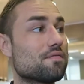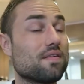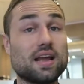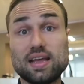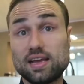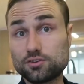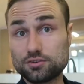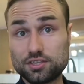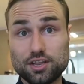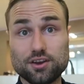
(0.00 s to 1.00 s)

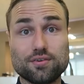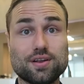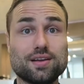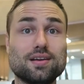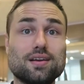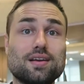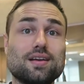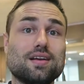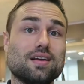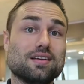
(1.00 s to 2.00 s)
Financial security,
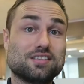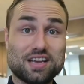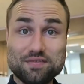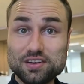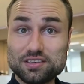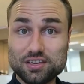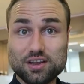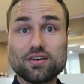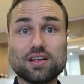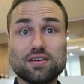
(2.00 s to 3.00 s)
safety
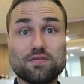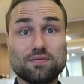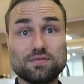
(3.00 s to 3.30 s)
security.